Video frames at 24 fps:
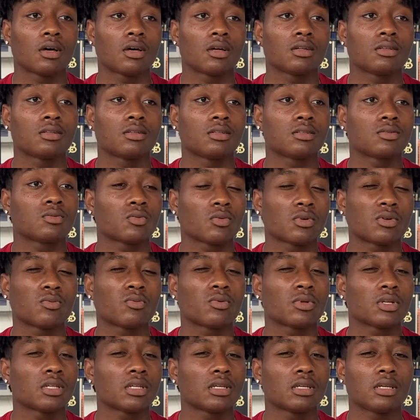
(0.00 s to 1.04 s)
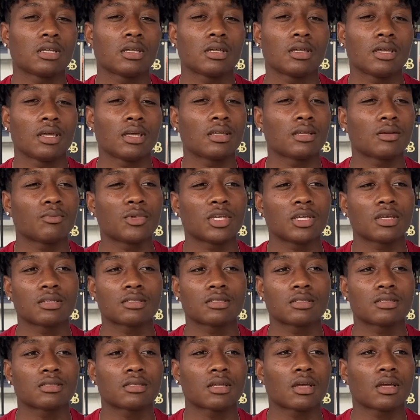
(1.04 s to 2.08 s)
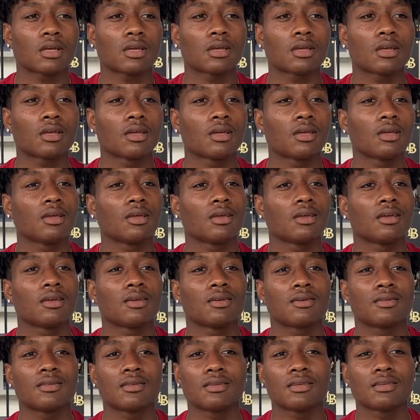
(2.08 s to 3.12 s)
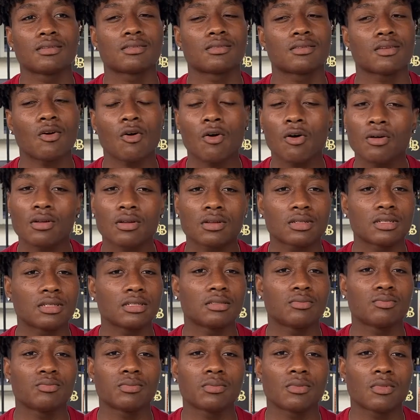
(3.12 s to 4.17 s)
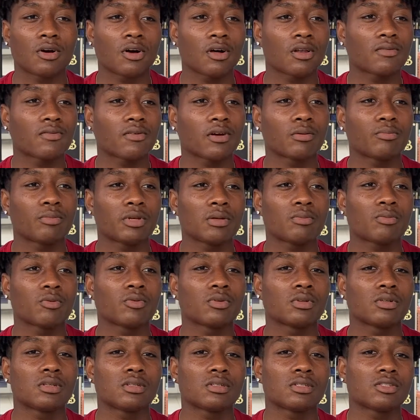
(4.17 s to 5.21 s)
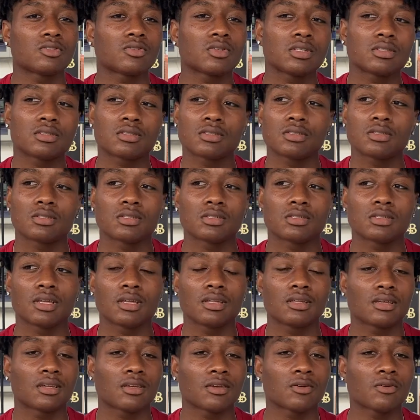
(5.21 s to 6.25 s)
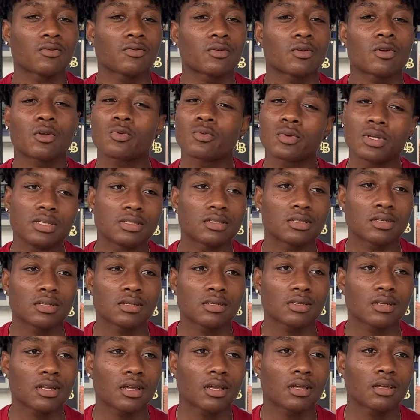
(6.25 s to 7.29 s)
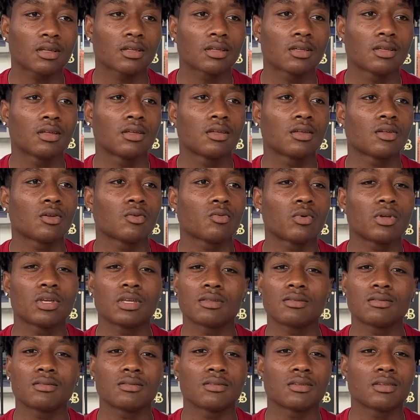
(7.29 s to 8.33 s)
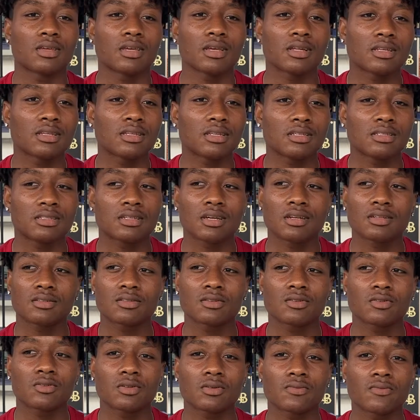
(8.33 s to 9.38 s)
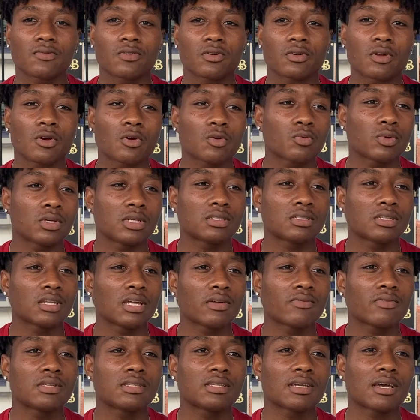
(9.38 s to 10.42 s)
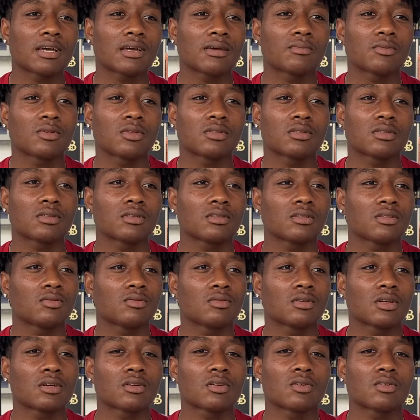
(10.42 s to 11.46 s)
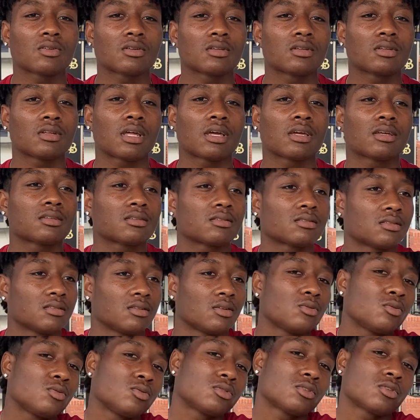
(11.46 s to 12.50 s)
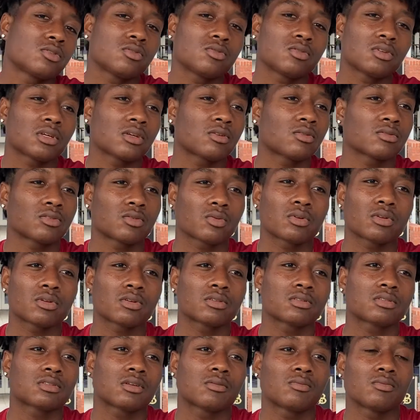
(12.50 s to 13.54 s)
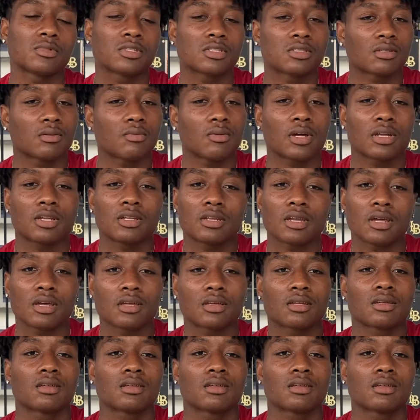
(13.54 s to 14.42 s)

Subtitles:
This one really hit because it's like, it's all of our people in the streets is just getting killed for no reason. Like, we killing each other for no reason. Every time you turn on the like news or you look on Twitter or something, there's somebody like,